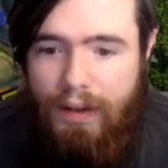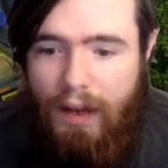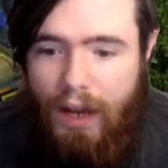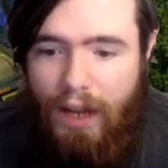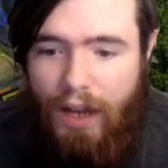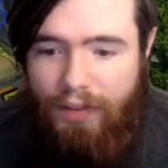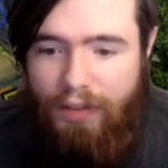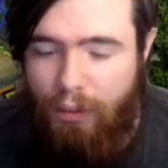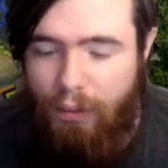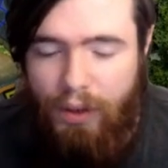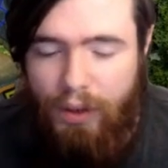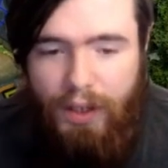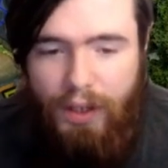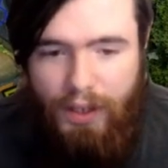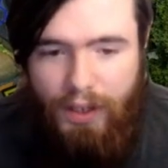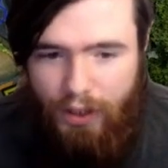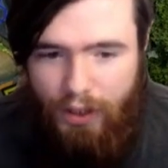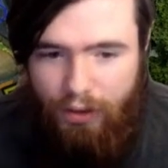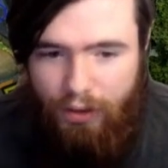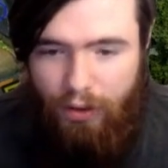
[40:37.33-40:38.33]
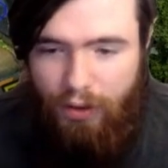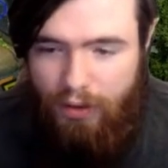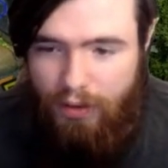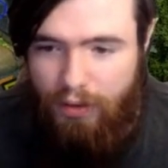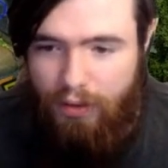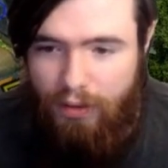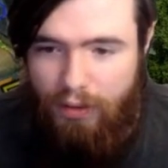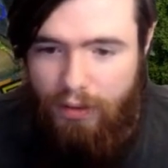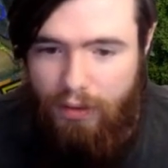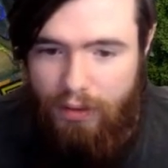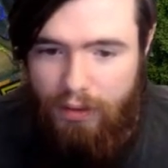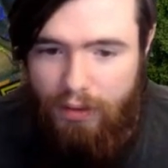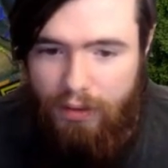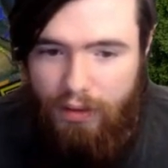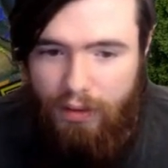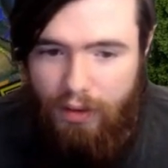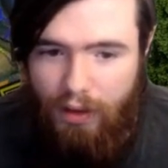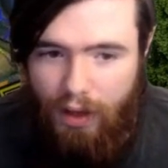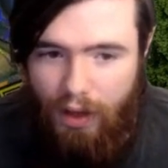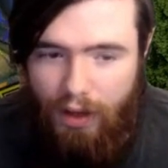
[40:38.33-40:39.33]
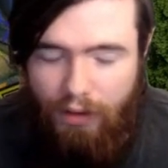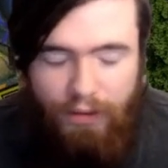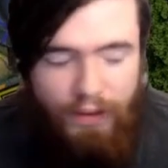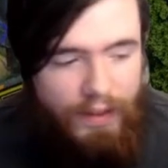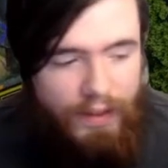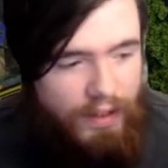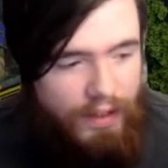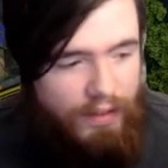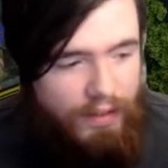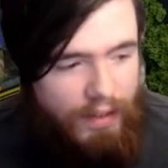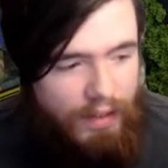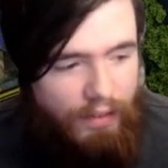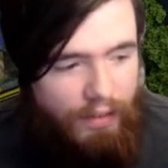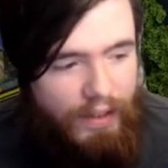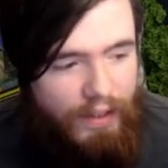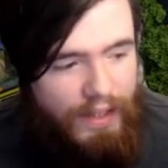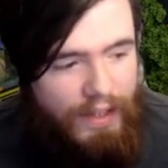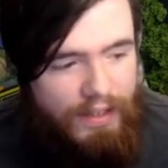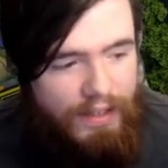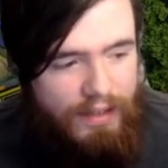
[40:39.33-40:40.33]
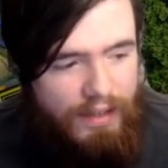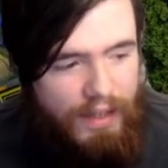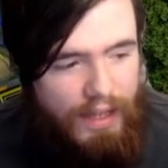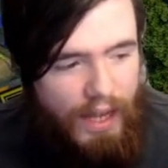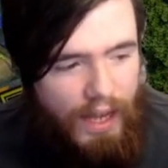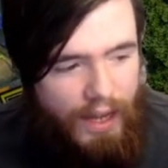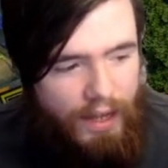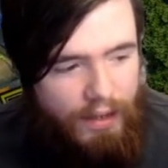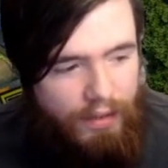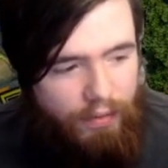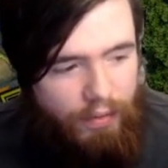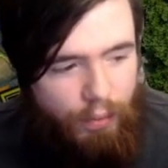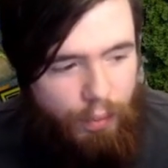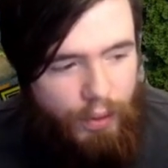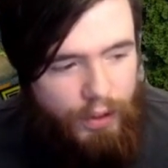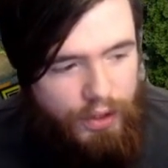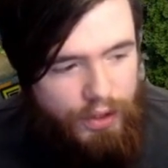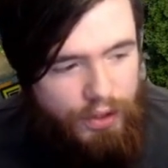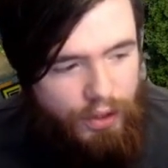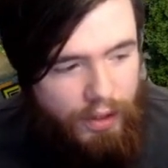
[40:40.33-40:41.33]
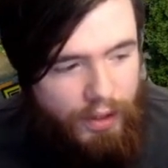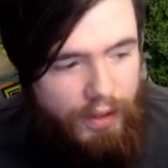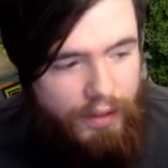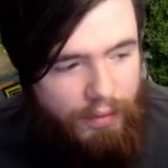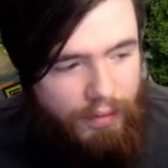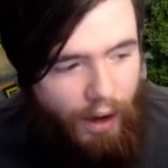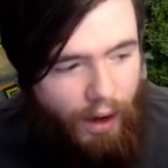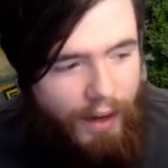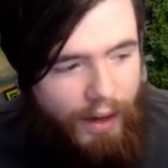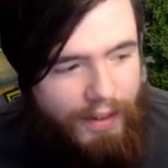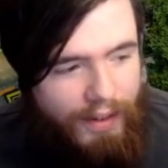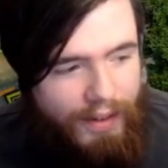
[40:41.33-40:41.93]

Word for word: I think we're gonna get cooked. I think this is, I think this is the end of the win streak, right?